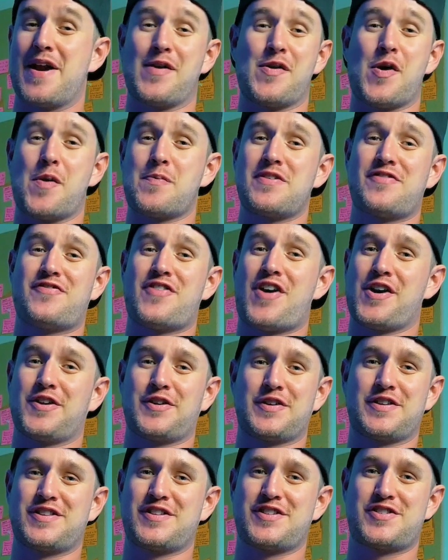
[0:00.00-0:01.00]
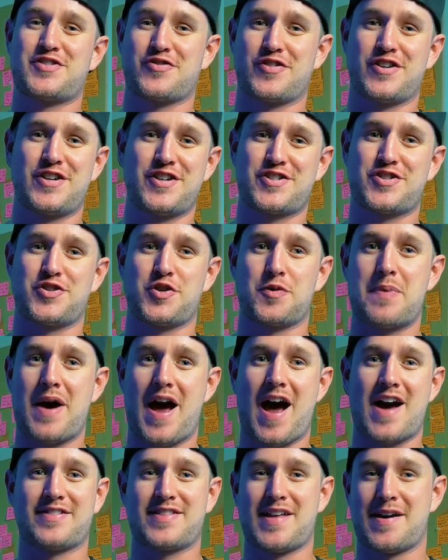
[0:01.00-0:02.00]
but I won't be following the traditional
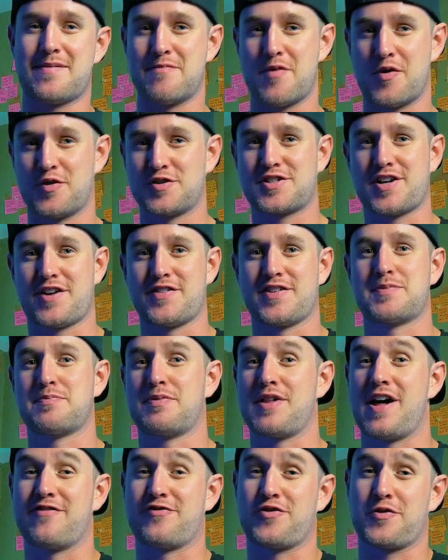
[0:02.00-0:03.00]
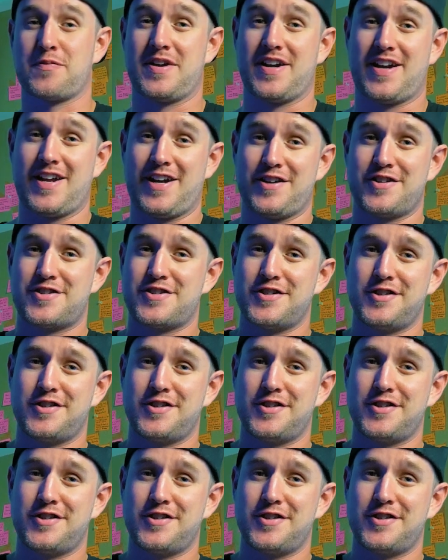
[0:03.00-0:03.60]
path that most on this platform adhere